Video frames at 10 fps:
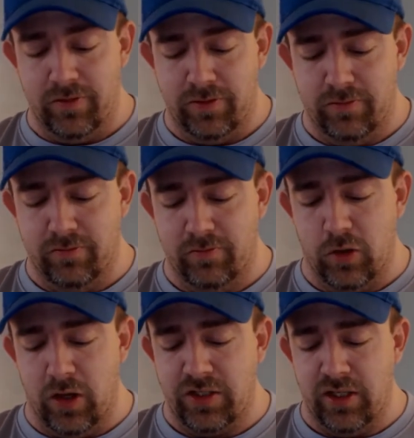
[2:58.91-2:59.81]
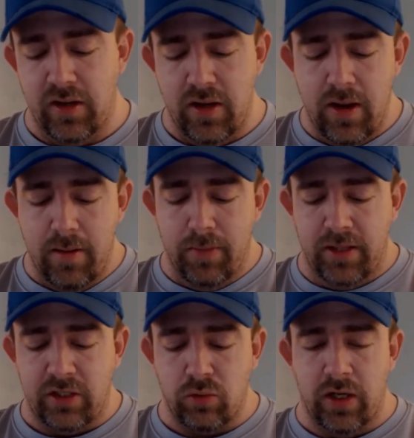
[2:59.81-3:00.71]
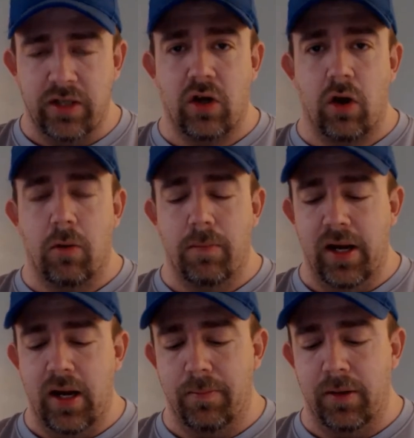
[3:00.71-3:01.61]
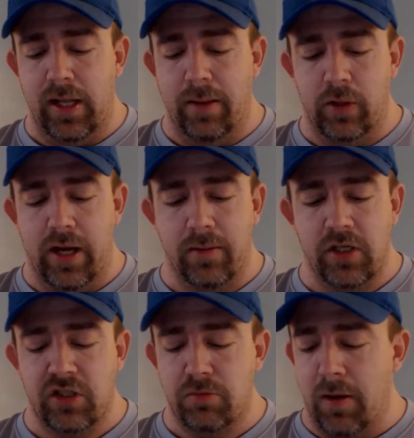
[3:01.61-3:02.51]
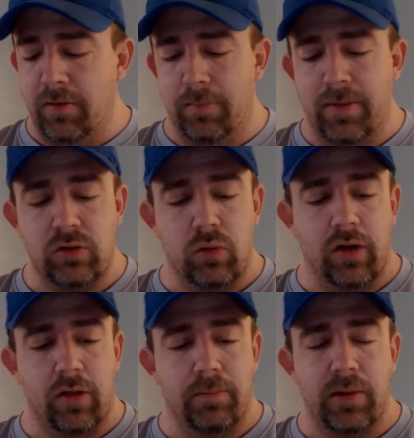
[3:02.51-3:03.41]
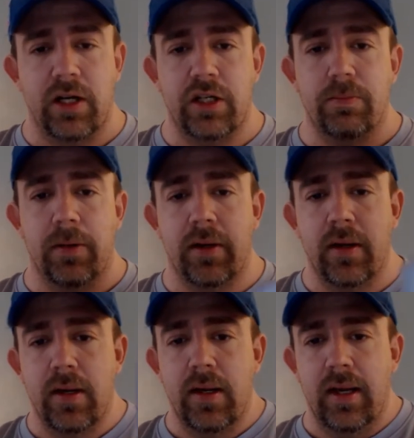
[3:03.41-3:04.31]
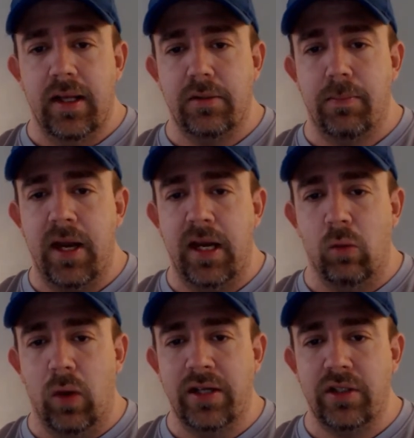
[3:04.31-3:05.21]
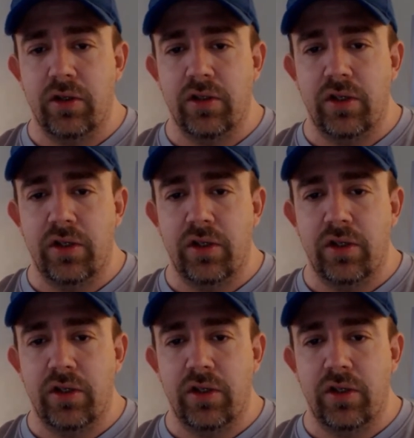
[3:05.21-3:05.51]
It's crazy. But this one is all beat and label damage. This is probably the best one of the bunch, but it's penny racers.